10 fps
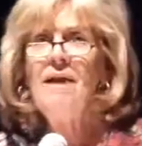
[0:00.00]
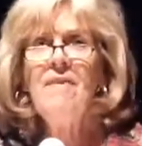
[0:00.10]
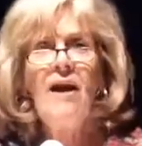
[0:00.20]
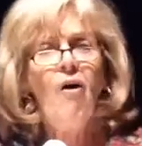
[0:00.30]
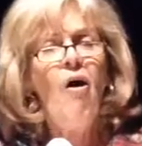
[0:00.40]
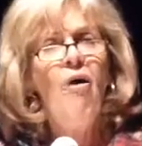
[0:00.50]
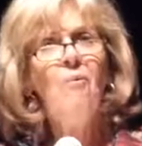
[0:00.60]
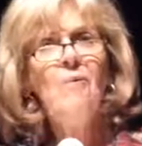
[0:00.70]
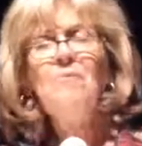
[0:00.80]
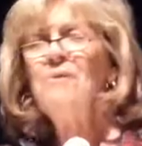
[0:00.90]
and they
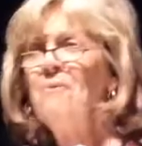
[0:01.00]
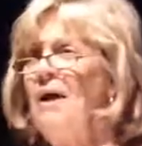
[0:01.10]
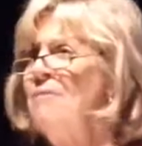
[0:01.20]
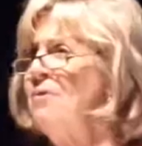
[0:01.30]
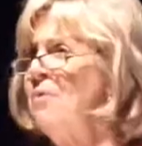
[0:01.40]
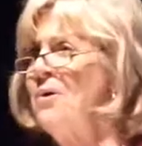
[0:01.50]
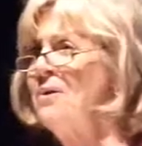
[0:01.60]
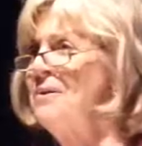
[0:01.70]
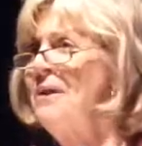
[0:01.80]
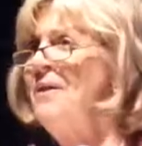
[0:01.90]
call women around the
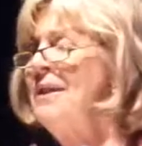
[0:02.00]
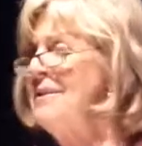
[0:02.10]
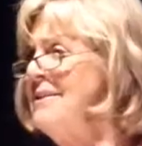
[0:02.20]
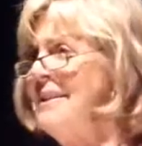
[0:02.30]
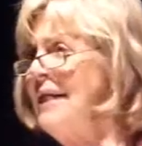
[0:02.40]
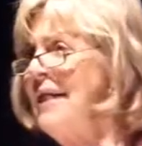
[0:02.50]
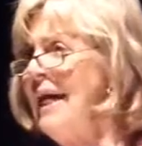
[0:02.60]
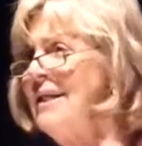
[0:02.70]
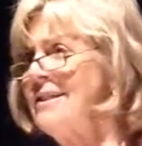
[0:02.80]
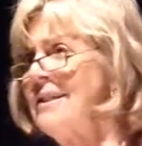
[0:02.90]
world to take
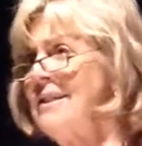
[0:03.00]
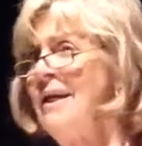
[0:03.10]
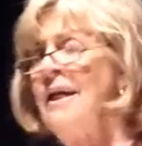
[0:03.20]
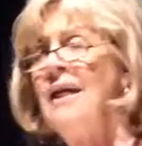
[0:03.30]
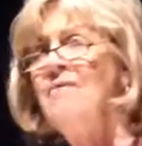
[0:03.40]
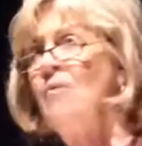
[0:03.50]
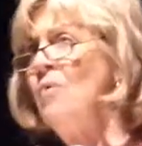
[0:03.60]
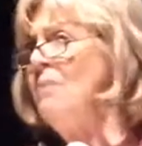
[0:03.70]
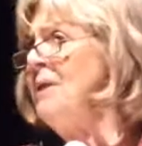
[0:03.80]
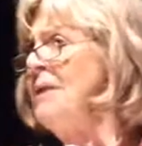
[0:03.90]
action. If a
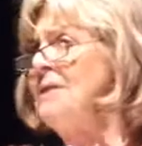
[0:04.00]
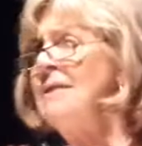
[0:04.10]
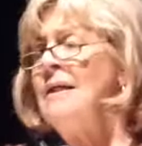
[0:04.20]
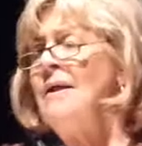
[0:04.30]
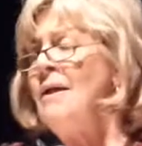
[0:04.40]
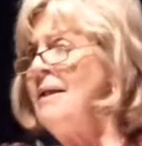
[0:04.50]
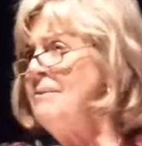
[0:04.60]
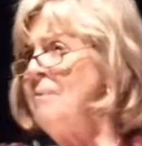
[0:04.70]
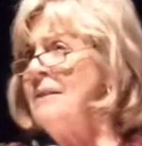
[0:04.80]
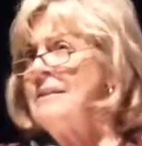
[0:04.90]
woman is
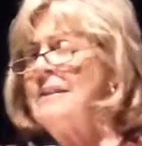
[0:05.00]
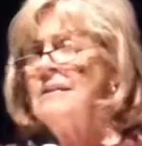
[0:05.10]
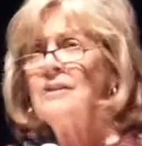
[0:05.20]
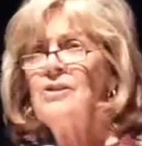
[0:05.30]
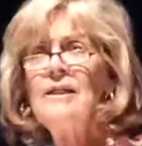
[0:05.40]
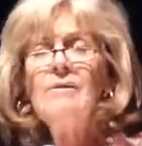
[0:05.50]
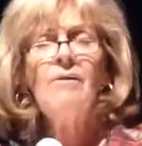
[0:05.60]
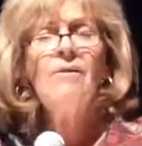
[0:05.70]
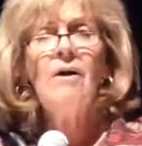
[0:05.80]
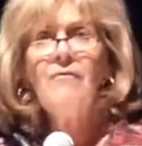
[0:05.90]
being sent to jail, or
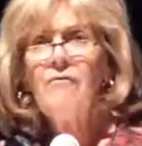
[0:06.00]
God